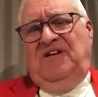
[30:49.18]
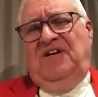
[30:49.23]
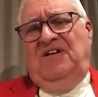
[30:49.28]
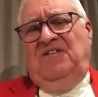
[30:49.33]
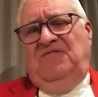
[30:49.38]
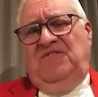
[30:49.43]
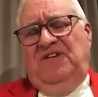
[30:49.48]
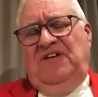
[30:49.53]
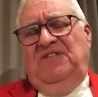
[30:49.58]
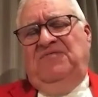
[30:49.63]

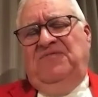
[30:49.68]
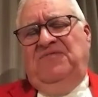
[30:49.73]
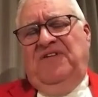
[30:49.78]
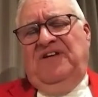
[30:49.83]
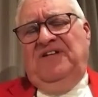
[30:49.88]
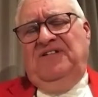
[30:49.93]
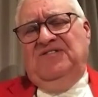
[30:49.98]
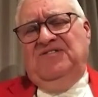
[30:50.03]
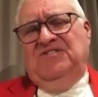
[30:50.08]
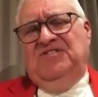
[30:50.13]
I really
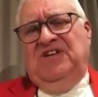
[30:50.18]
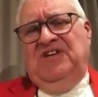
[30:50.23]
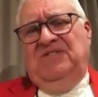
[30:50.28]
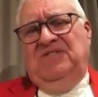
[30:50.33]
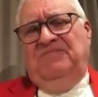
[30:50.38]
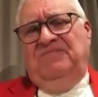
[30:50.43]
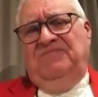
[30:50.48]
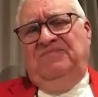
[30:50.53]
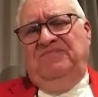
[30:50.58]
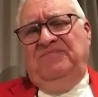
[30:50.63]
felt
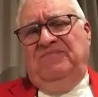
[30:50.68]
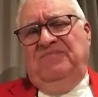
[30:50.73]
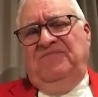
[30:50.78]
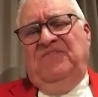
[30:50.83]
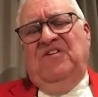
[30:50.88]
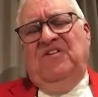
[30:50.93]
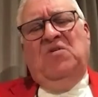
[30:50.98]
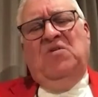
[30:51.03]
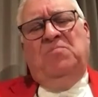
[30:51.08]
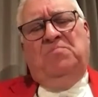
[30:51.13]

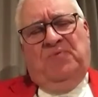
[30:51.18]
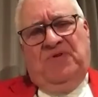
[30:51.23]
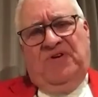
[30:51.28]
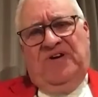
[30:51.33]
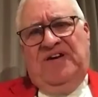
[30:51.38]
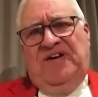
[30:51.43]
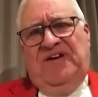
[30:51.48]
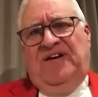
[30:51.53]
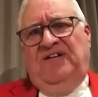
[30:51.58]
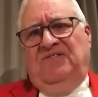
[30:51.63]
very
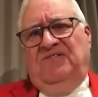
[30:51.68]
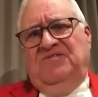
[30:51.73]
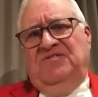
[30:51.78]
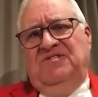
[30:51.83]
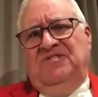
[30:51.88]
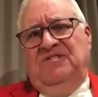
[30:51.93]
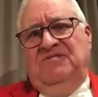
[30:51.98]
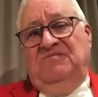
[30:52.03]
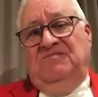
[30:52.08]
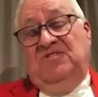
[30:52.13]
proud,
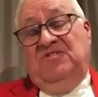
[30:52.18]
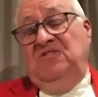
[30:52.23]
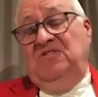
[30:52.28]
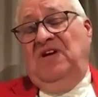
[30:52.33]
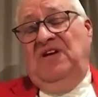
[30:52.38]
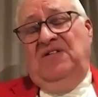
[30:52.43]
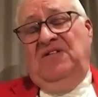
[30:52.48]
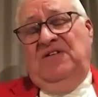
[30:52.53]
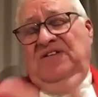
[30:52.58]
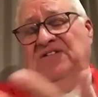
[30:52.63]

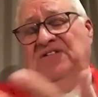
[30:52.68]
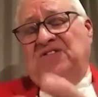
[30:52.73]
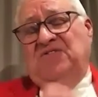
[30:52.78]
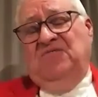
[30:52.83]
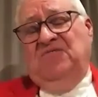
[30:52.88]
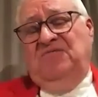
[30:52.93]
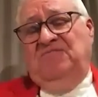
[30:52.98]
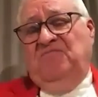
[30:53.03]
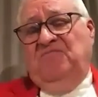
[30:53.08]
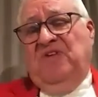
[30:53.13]
not only
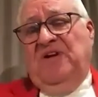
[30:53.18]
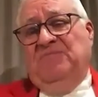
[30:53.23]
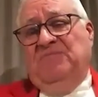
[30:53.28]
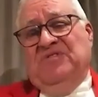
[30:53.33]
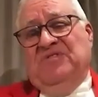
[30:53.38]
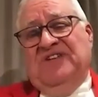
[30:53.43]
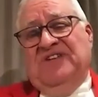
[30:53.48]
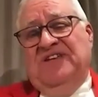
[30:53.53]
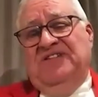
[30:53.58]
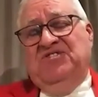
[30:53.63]
to
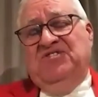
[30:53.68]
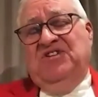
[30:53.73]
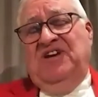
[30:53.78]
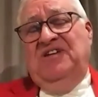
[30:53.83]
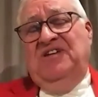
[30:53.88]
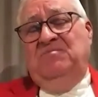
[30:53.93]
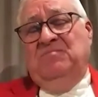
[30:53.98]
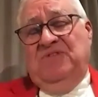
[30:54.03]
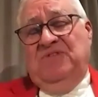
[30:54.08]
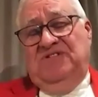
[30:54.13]
represent
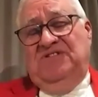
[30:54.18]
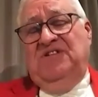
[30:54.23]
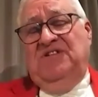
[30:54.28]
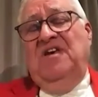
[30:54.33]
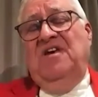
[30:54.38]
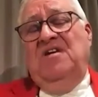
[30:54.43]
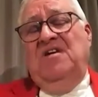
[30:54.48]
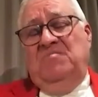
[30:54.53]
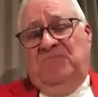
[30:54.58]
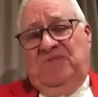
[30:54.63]
Chambers,
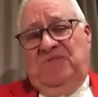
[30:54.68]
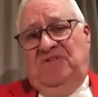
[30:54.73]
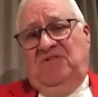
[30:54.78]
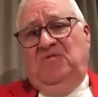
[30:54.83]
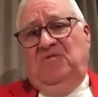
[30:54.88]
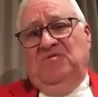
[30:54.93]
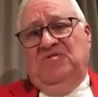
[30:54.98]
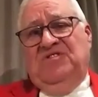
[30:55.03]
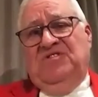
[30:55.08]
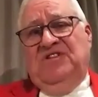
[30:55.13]
but
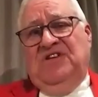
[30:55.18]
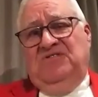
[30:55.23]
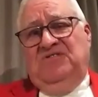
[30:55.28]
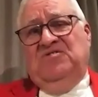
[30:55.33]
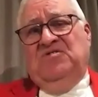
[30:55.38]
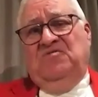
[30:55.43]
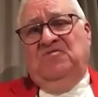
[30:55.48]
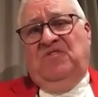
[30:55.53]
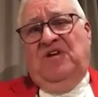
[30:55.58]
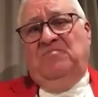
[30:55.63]
also
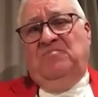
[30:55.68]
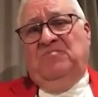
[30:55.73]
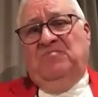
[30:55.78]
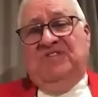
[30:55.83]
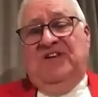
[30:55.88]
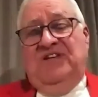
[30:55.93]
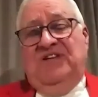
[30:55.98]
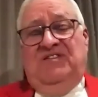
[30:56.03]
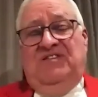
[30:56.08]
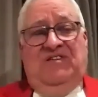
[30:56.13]
to
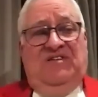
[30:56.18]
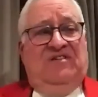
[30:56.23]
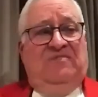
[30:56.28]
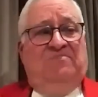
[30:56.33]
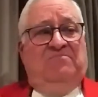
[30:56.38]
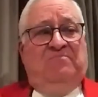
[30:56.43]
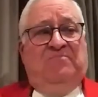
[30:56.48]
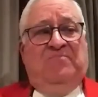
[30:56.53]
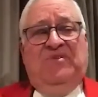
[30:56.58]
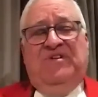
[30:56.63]
represent
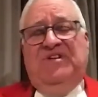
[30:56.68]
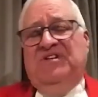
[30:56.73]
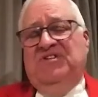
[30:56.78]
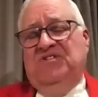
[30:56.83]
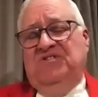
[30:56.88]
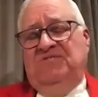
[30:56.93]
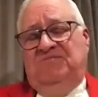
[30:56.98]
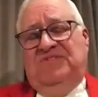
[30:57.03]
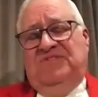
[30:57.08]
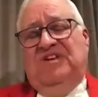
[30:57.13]
the
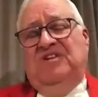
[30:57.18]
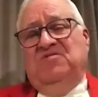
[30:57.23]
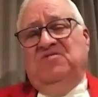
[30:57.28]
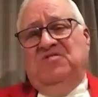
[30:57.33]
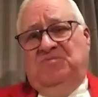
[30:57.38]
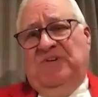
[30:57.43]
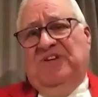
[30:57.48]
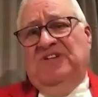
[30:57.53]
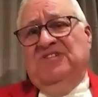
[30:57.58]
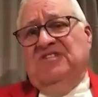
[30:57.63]
British
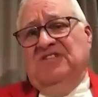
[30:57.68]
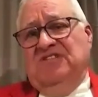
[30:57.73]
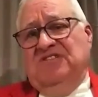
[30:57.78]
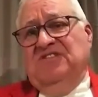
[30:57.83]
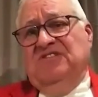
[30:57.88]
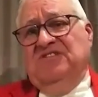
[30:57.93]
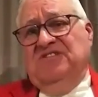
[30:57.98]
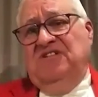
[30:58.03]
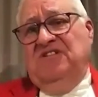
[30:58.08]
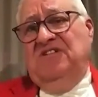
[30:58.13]
Toastmaster
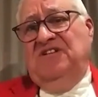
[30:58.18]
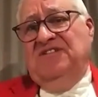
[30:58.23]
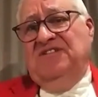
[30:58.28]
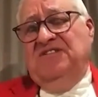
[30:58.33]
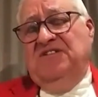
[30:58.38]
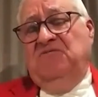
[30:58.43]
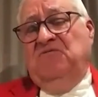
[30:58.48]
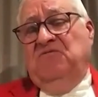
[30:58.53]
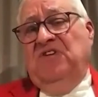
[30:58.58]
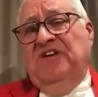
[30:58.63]

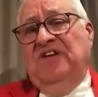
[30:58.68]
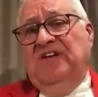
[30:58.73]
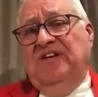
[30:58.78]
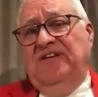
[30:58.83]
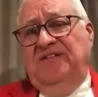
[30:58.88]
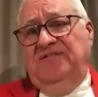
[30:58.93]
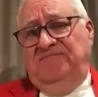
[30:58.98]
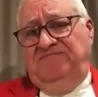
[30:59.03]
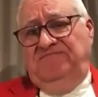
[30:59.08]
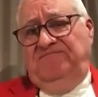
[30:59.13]
Society,
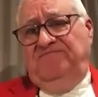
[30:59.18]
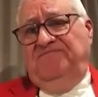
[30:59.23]
really.